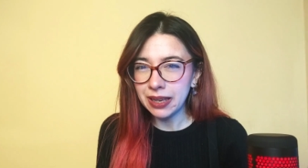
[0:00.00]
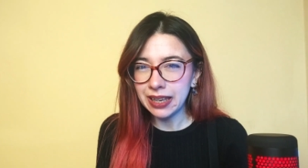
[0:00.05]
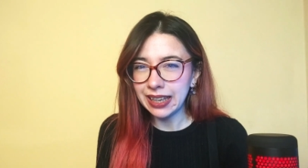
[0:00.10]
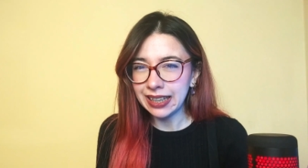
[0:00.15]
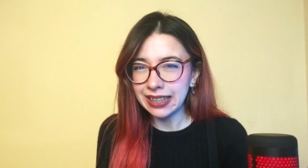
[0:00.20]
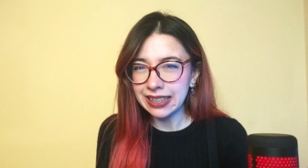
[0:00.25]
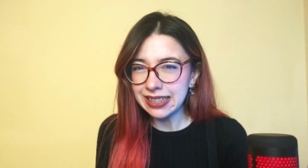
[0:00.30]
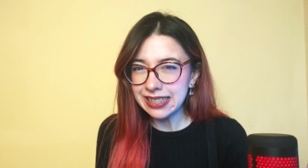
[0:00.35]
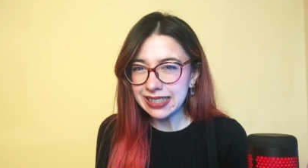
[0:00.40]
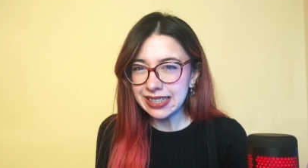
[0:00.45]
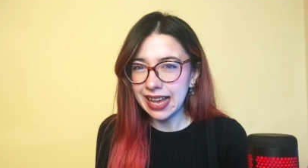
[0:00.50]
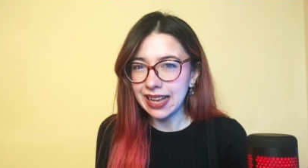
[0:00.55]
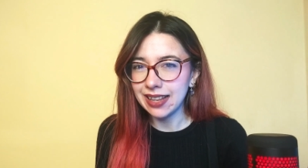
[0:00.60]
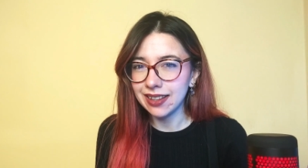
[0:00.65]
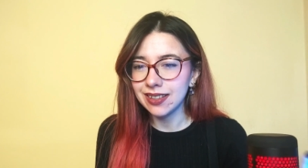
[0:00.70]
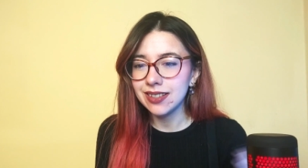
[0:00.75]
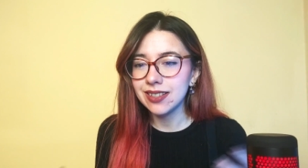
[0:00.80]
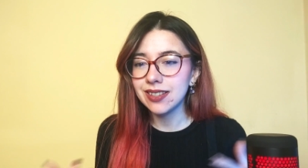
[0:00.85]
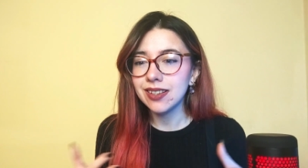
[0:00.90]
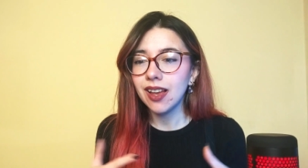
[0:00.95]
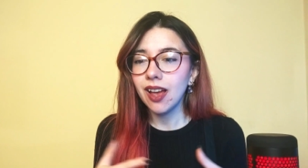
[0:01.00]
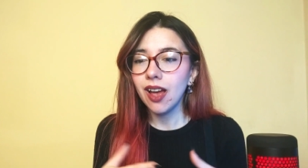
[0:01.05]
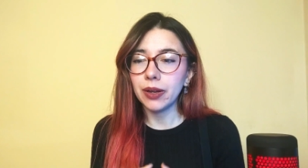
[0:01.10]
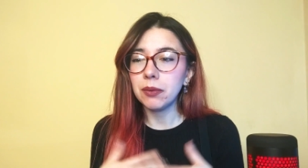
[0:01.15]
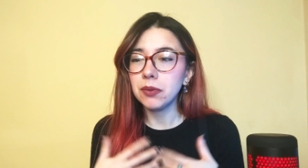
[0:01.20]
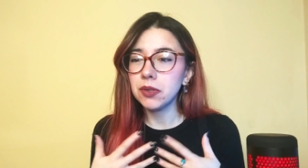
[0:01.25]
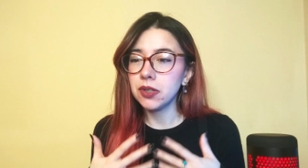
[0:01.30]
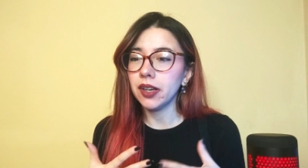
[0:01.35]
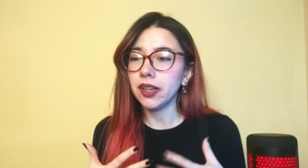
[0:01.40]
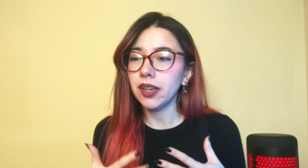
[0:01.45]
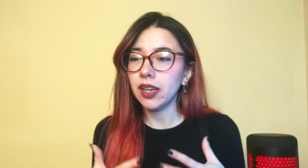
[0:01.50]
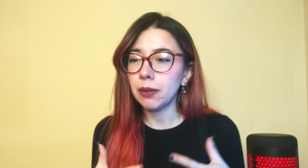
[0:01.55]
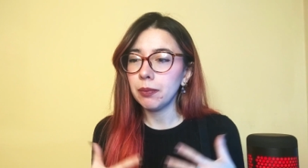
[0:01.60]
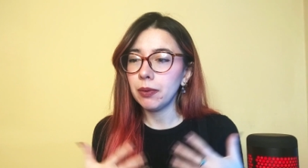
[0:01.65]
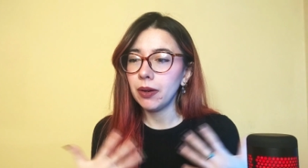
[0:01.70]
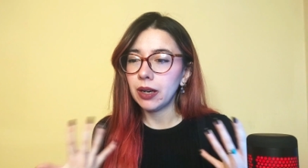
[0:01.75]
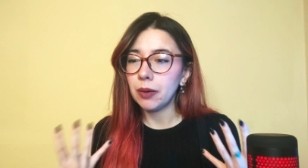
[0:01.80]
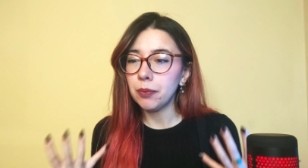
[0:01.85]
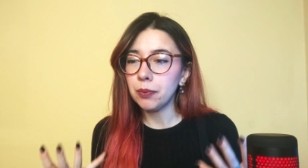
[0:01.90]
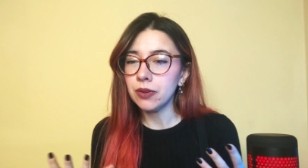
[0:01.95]
make any sense. But I'm talking
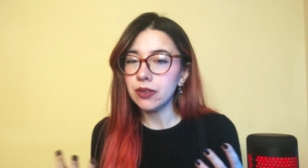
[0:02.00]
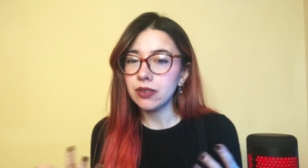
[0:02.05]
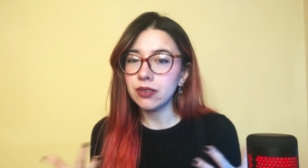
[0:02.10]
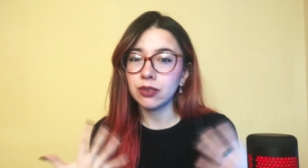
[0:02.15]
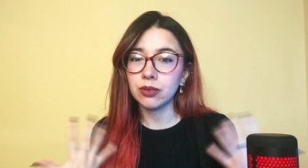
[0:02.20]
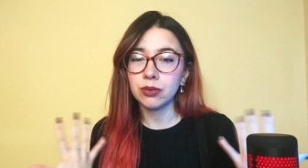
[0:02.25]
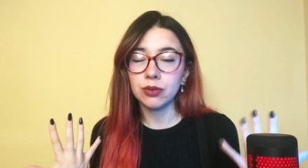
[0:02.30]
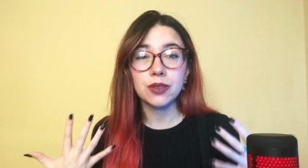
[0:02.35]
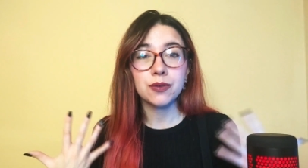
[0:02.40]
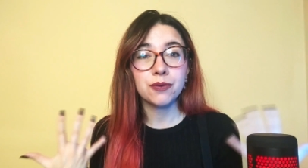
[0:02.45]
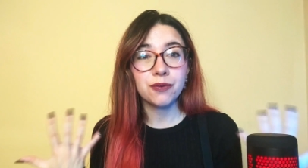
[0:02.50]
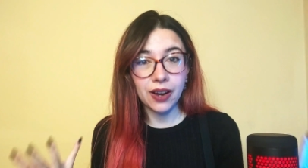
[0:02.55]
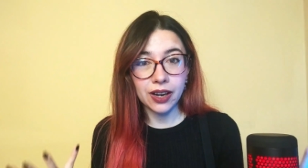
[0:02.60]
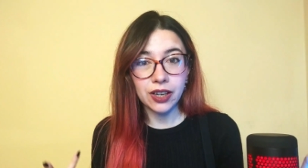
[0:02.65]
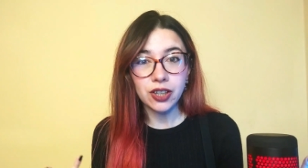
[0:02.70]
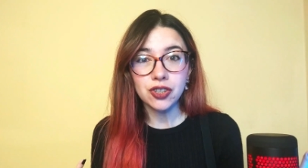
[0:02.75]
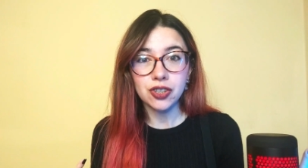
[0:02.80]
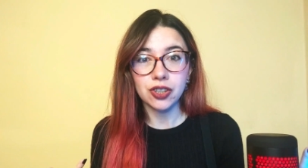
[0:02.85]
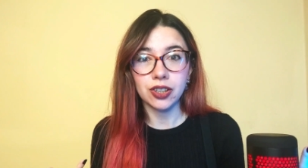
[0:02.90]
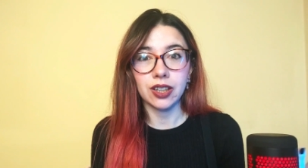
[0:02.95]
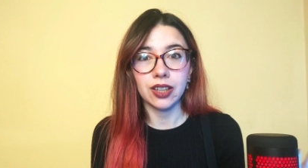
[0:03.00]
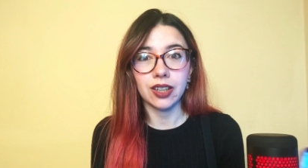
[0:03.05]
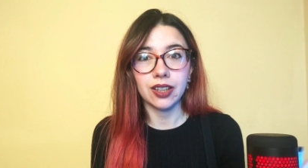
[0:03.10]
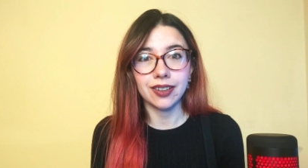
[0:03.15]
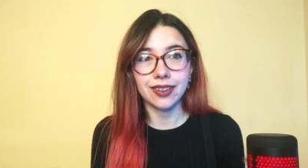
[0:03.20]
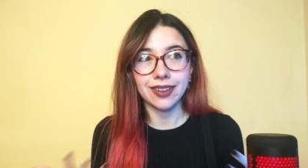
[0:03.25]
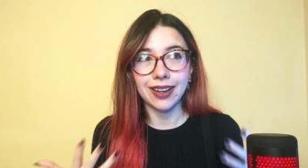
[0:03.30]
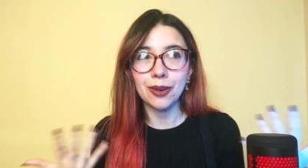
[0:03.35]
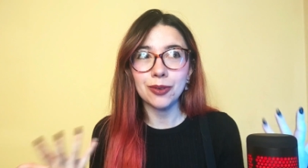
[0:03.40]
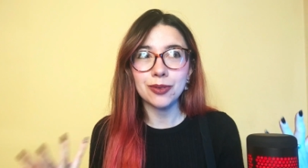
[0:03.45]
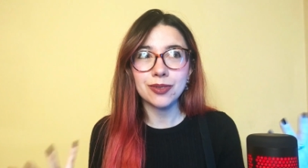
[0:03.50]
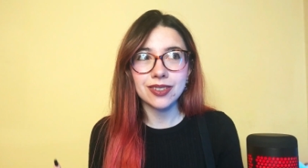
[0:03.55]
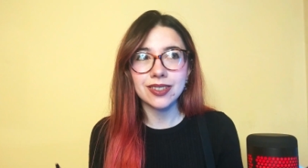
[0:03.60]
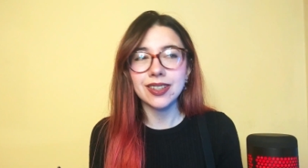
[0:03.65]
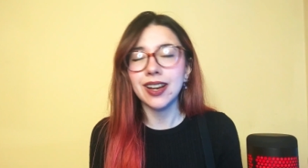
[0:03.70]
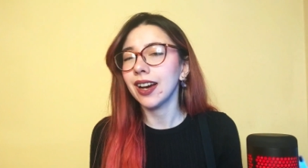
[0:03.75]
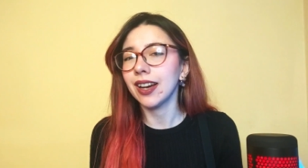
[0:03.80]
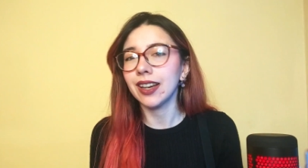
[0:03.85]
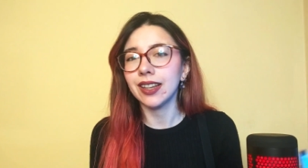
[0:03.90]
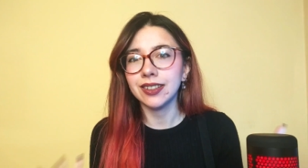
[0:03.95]
about a person who's functioning
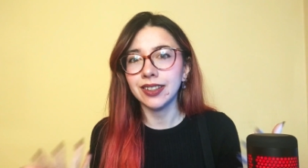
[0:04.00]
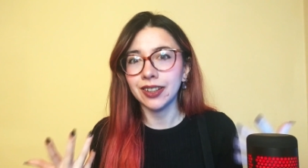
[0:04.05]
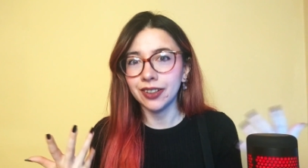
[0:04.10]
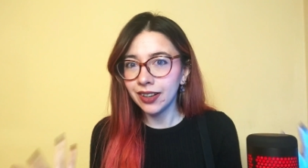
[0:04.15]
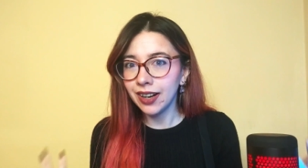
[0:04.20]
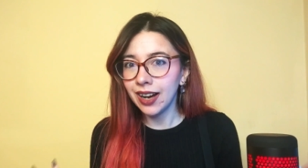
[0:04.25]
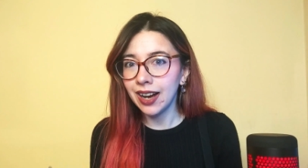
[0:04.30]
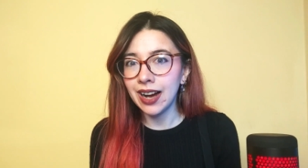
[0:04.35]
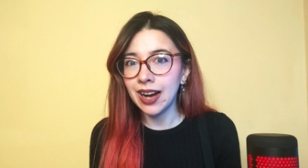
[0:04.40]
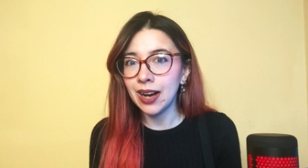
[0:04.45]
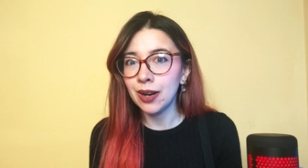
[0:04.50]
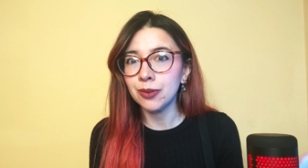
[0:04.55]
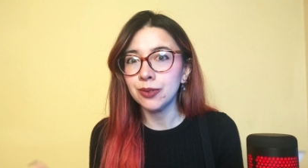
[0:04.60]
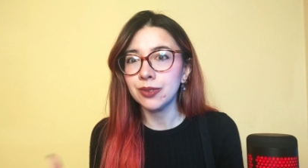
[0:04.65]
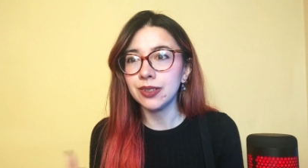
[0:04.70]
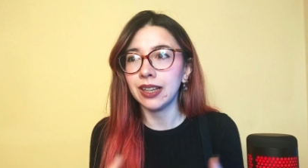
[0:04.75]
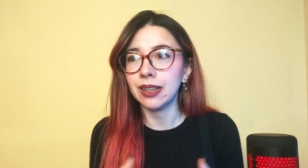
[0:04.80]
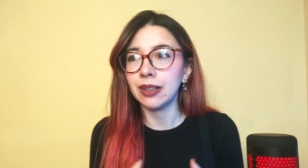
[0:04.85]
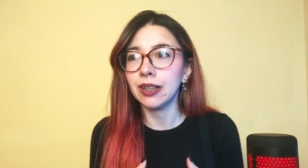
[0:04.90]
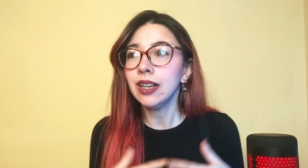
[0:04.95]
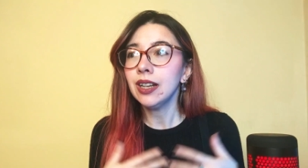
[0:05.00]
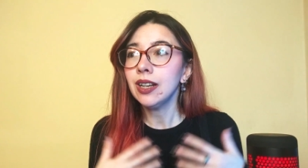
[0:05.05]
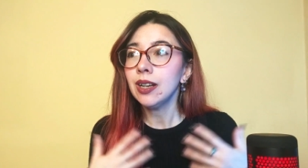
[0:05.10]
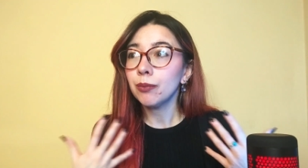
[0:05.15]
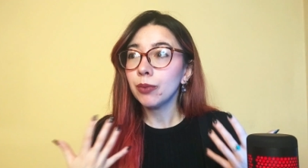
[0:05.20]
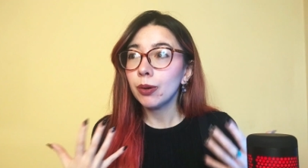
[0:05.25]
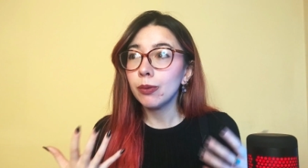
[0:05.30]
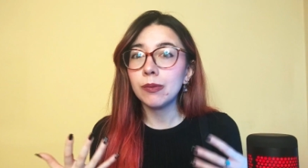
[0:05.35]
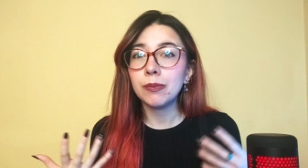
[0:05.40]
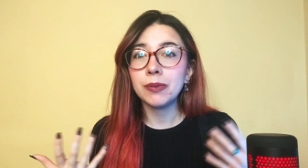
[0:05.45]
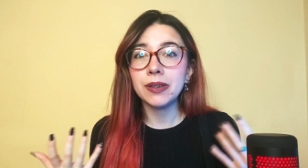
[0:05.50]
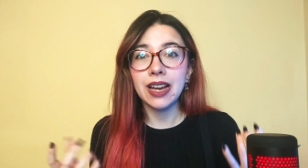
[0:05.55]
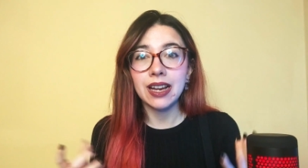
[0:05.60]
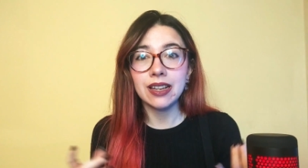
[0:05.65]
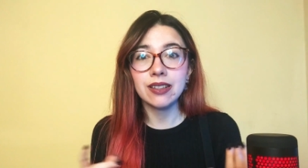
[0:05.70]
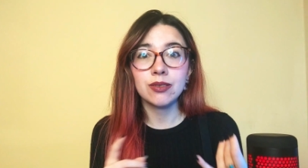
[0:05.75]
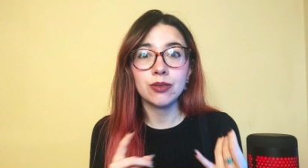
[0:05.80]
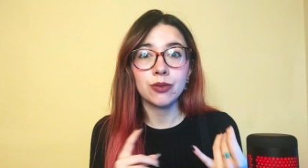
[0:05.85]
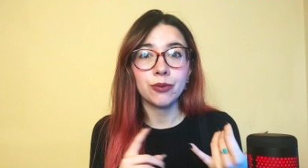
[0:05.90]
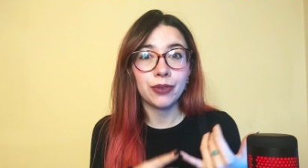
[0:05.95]
outside their house and probably
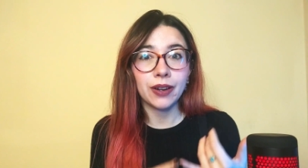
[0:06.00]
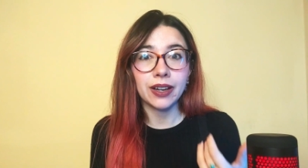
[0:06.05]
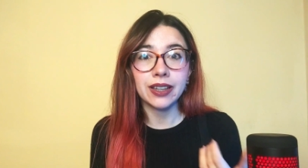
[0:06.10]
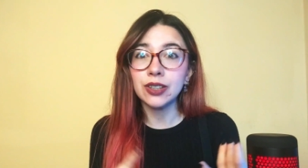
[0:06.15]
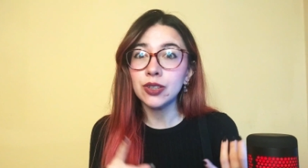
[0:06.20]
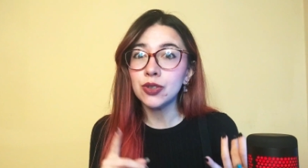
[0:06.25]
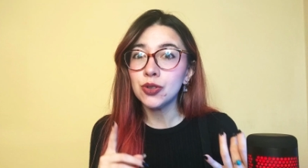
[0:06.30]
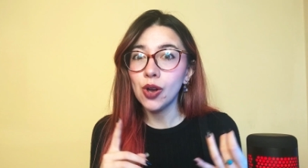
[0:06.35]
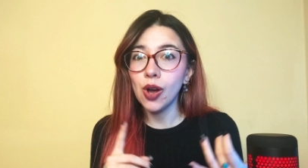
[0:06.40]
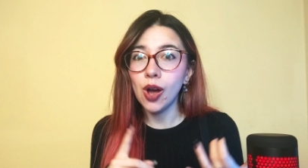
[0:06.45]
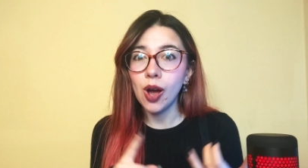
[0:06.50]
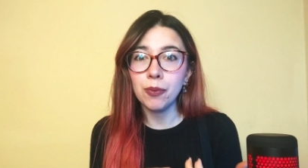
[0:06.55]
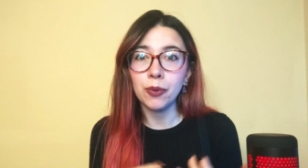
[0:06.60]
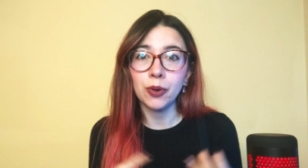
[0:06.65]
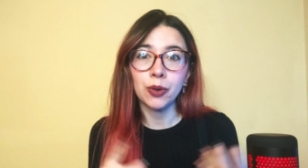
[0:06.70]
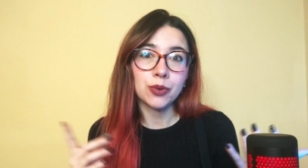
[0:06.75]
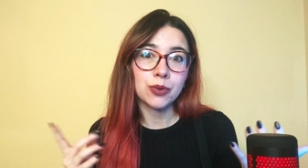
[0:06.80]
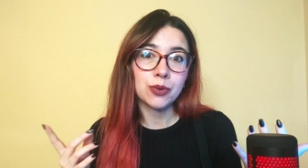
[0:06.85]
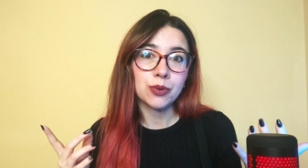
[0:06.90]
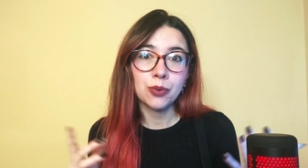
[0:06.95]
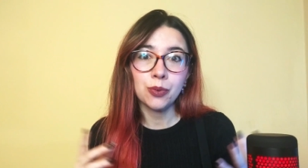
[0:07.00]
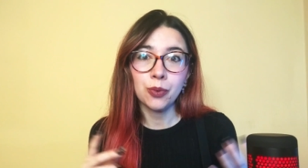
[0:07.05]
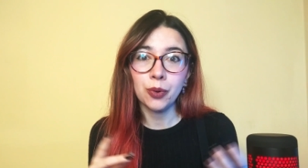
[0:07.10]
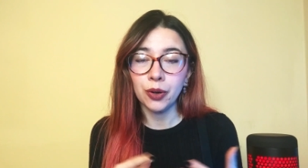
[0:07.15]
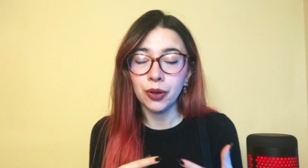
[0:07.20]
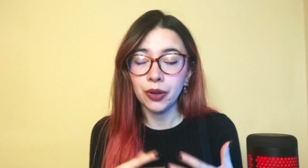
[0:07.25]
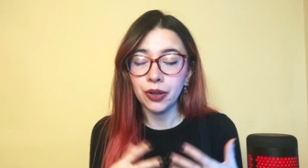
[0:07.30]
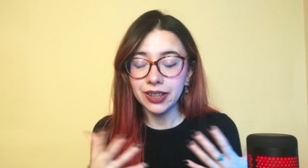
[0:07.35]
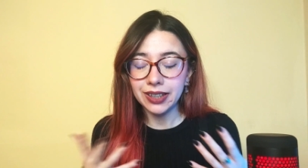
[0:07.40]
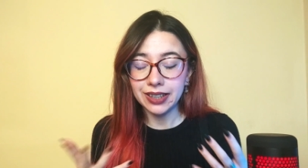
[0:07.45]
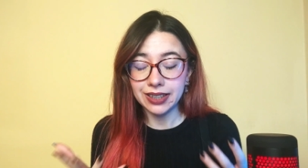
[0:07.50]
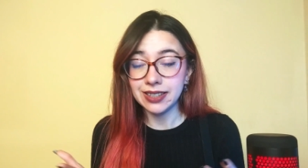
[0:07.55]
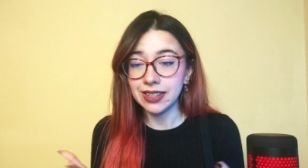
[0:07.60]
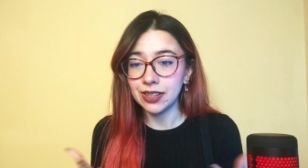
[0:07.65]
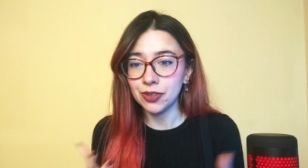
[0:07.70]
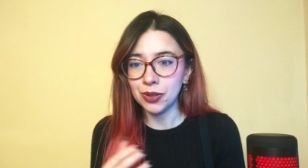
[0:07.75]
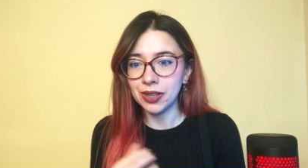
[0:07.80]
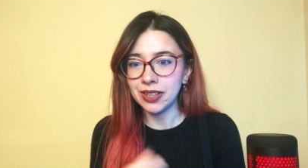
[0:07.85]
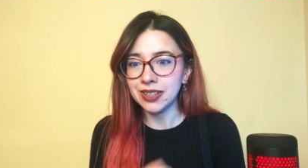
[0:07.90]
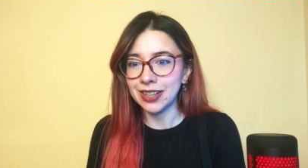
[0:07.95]
has to find a job, goes to work,
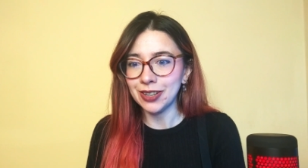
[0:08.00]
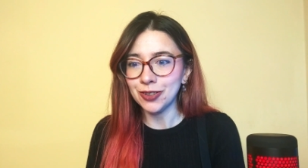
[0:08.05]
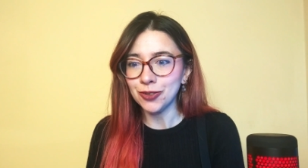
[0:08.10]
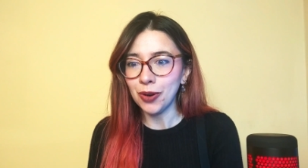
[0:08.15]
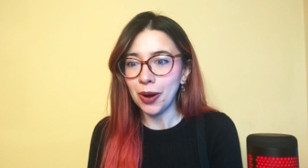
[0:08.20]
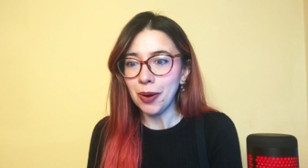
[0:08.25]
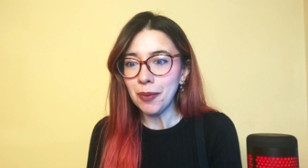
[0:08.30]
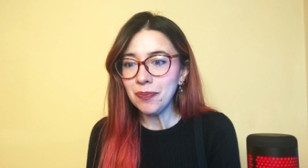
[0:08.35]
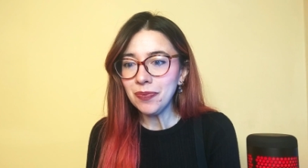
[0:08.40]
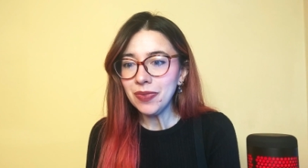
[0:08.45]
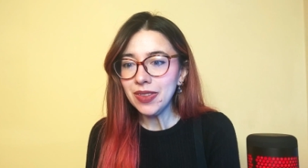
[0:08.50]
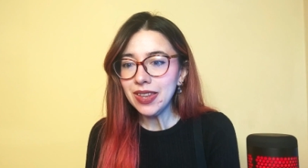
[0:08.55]
etc., etc.